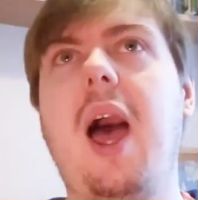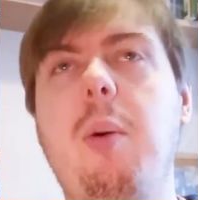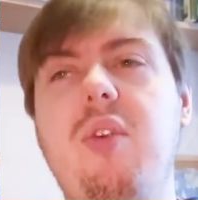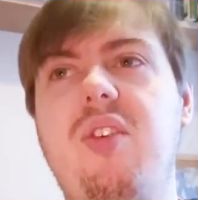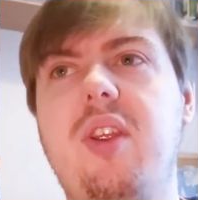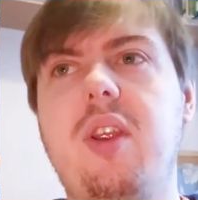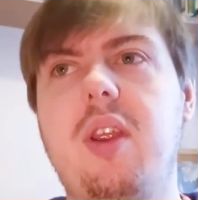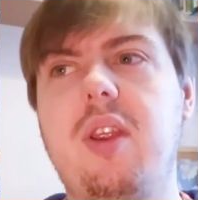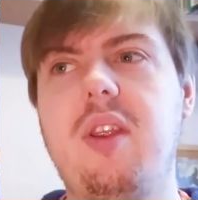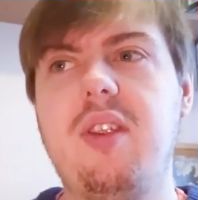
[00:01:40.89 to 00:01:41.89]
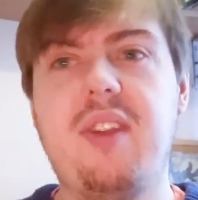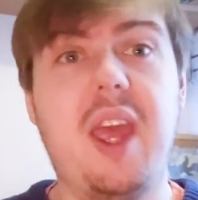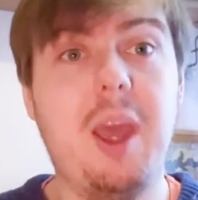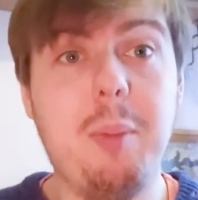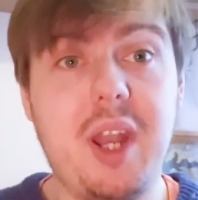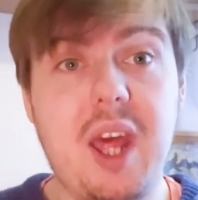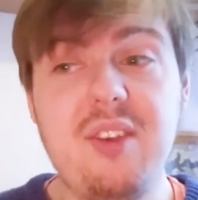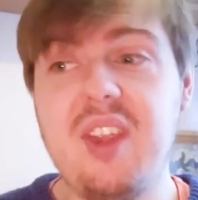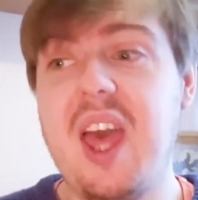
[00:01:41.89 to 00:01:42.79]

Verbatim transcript: I was staying at my nan's.